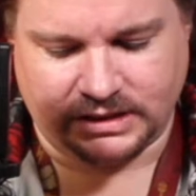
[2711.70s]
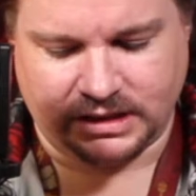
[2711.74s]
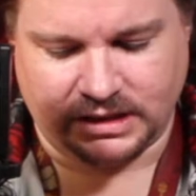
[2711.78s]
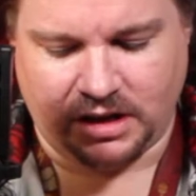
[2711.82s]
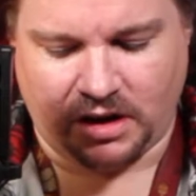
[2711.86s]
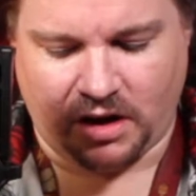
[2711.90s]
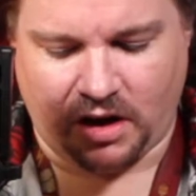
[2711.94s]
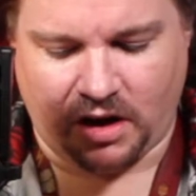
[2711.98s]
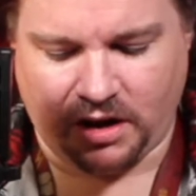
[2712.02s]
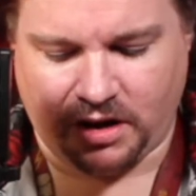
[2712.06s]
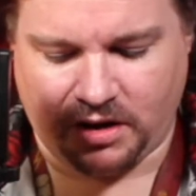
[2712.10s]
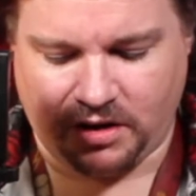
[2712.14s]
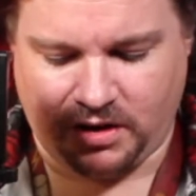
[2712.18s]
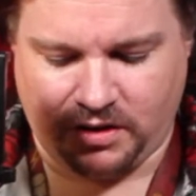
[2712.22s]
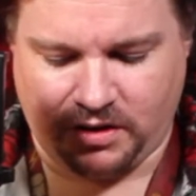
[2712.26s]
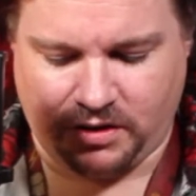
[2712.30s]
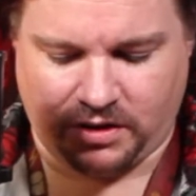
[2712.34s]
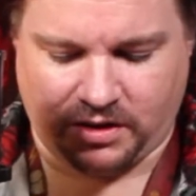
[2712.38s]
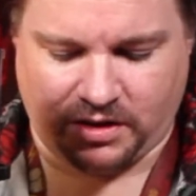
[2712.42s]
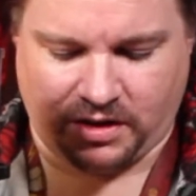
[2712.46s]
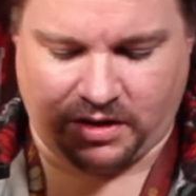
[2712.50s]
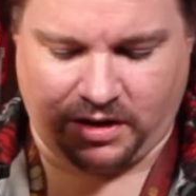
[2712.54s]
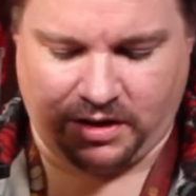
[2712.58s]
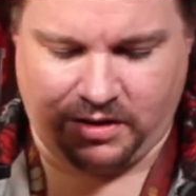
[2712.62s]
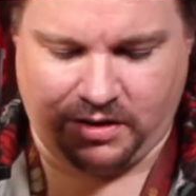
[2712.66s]
I
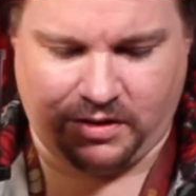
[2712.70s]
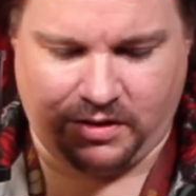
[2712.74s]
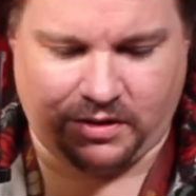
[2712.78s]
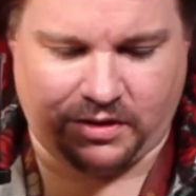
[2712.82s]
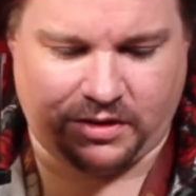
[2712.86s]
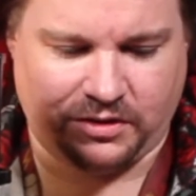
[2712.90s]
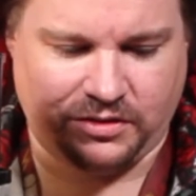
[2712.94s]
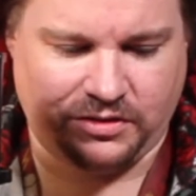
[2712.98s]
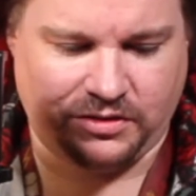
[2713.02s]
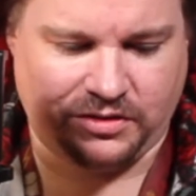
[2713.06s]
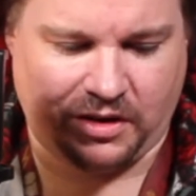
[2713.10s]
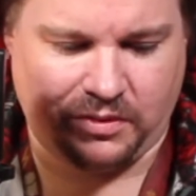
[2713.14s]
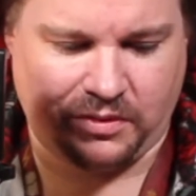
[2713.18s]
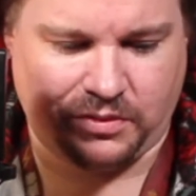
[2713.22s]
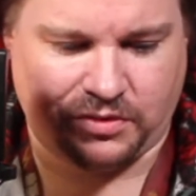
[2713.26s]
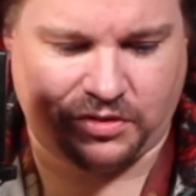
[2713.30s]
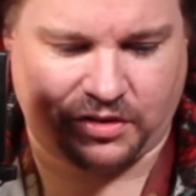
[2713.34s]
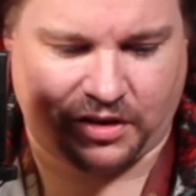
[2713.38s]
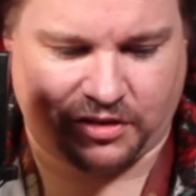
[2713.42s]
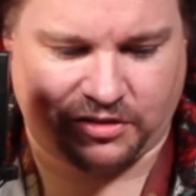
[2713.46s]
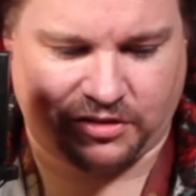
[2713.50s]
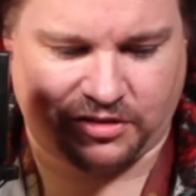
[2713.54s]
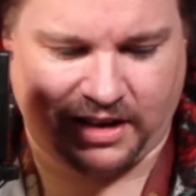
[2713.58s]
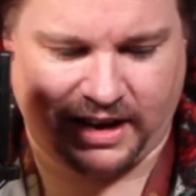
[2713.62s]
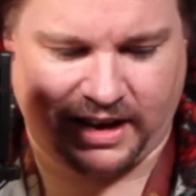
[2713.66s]
can't condone
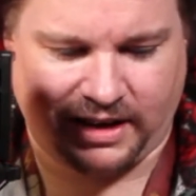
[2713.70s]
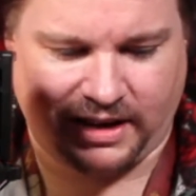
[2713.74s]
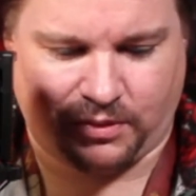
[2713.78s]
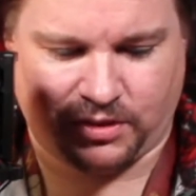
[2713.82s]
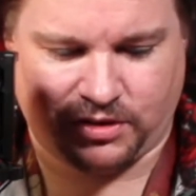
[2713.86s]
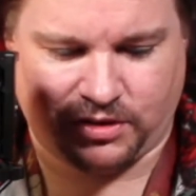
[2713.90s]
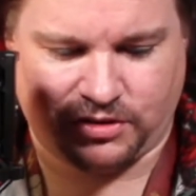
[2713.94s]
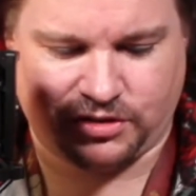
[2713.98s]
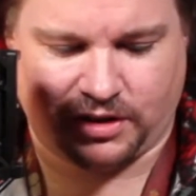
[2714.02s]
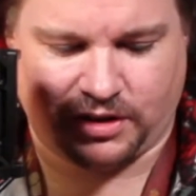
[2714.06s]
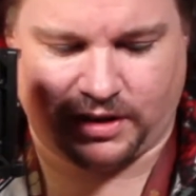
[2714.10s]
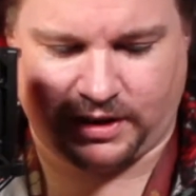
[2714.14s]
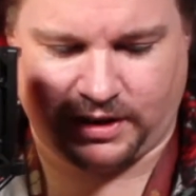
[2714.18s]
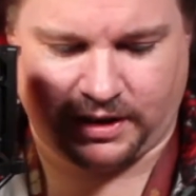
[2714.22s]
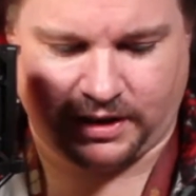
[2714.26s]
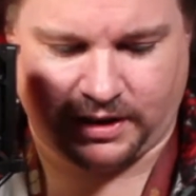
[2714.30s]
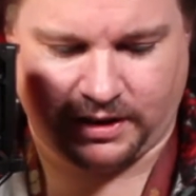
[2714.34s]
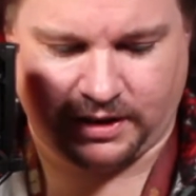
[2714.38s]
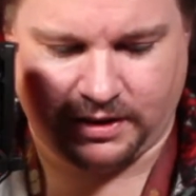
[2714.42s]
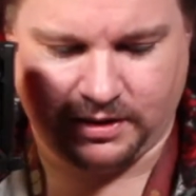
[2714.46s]
such language, Shalini.